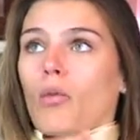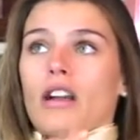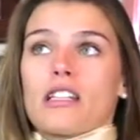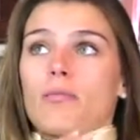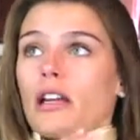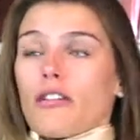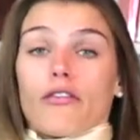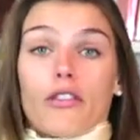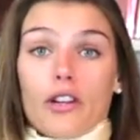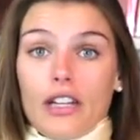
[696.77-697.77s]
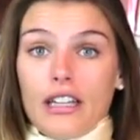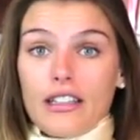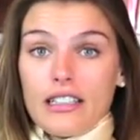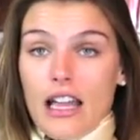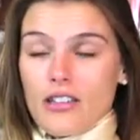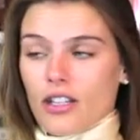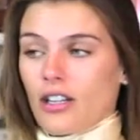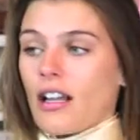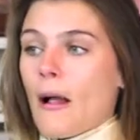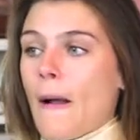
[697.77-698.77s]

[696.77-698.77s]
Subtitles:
what is big and furry in the desert?